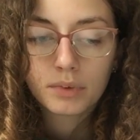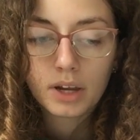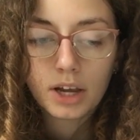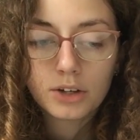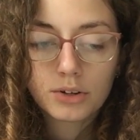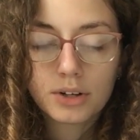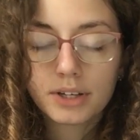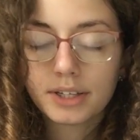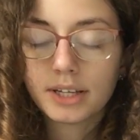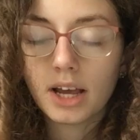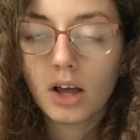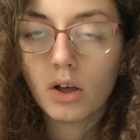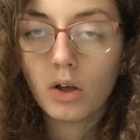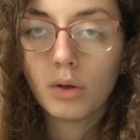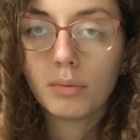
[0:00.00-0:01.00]
Intro to
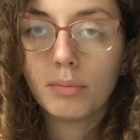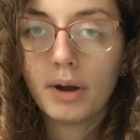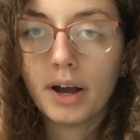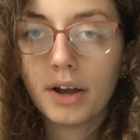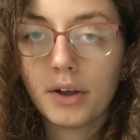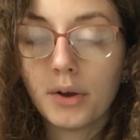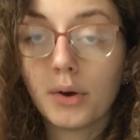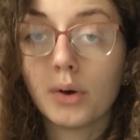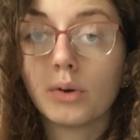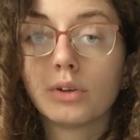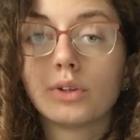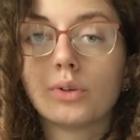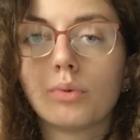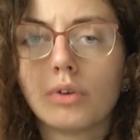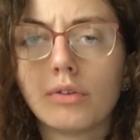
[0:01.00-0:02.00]
Cell BIOL
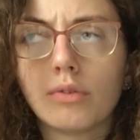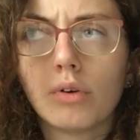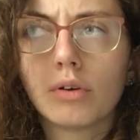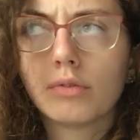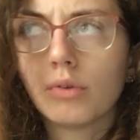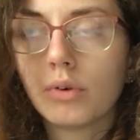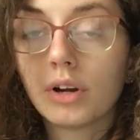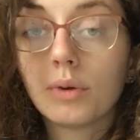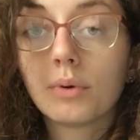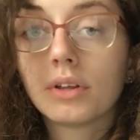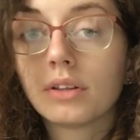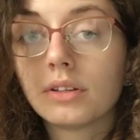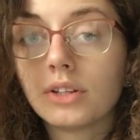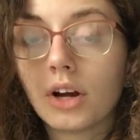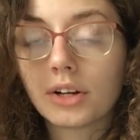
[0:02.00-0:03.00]
2440
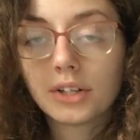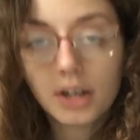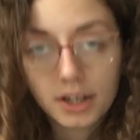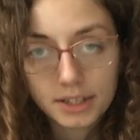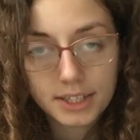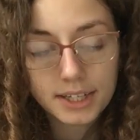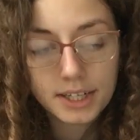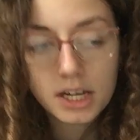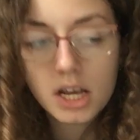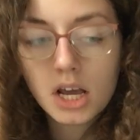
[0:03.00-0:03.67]
with Dr. Hudson.